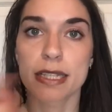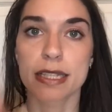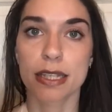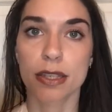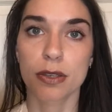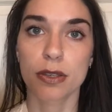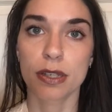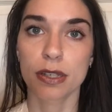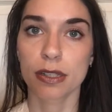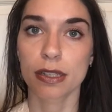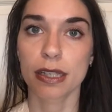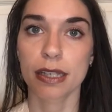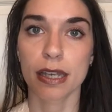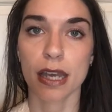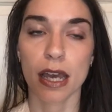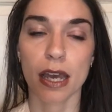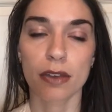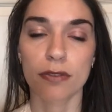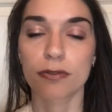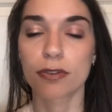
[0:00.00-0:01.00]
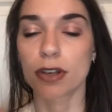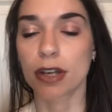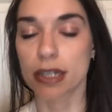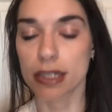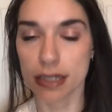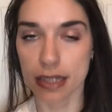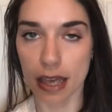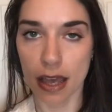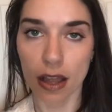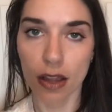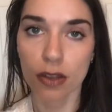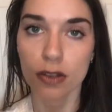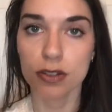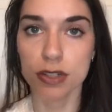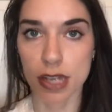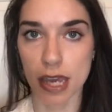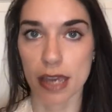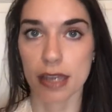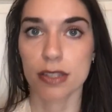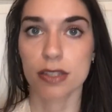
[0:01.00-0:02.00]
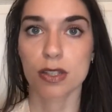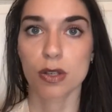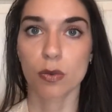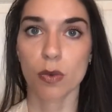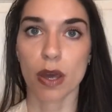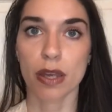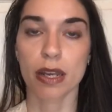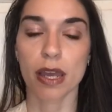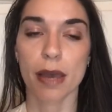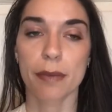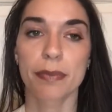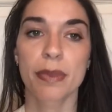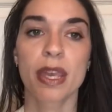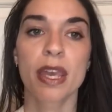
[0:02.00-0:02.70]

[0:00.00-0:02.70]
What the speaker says: that you can click on for Excel or text or whatnot.